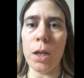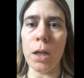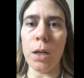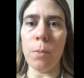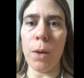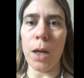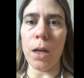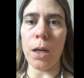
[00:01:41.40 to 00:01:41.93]
we
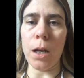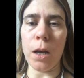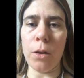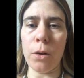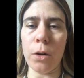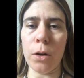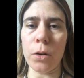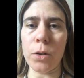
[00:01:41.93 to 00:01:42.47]
need to band
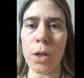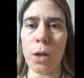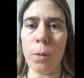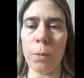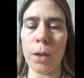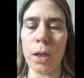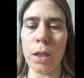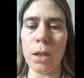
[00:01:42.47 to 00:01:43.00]
together to
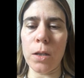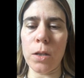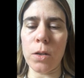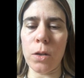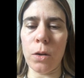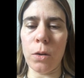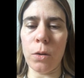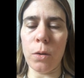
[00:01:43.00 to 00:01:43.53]
help kids.
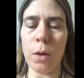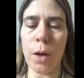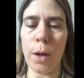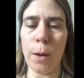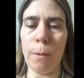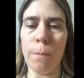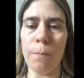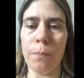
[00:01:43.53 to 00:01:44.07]
So,
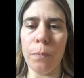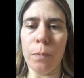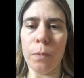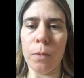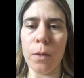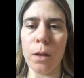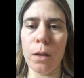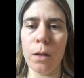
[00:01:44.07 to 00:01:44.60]
um,
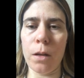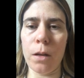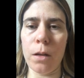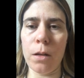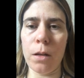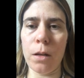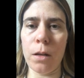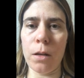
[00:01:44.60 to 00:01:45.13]

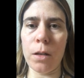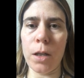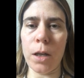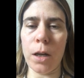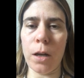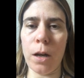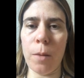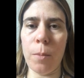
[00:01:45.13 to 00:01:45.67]

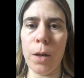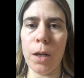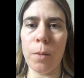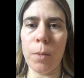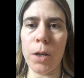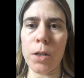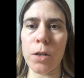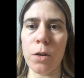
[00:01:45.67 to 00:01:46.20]
yeah, I'm
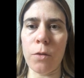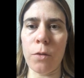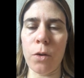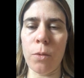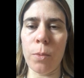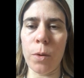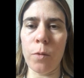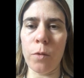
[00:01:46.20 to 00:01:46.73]
making myself
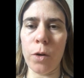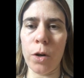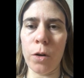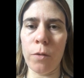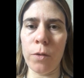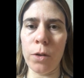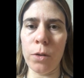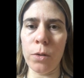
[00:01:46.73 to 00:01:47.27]
open for
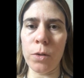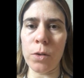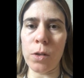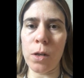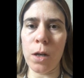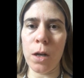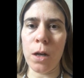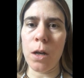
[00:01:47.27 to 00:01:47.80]

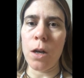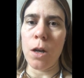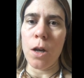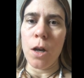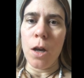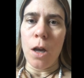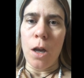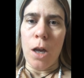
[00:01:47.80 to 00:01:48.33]
interviews
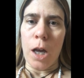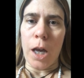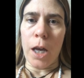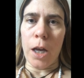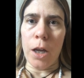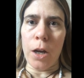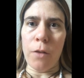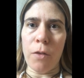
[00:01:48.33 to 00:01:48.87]

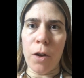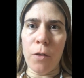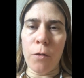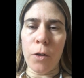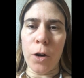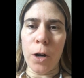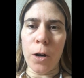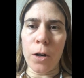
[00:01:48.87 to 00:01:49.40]
and I've had
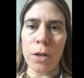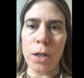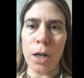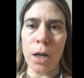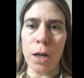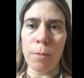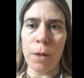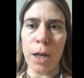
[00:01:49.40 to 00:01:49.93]
a very hard
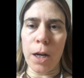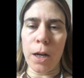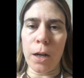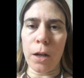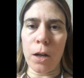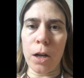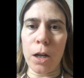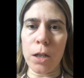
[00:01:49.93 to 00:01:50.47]
time getting
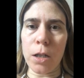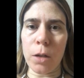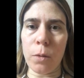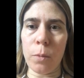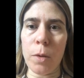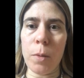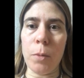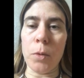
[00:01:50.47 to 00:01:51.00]
in
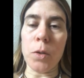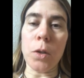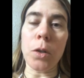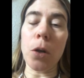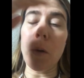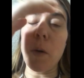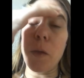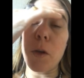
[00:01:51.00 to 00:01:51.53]
contact with people to
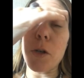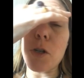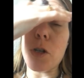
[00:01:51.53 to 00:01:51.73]
go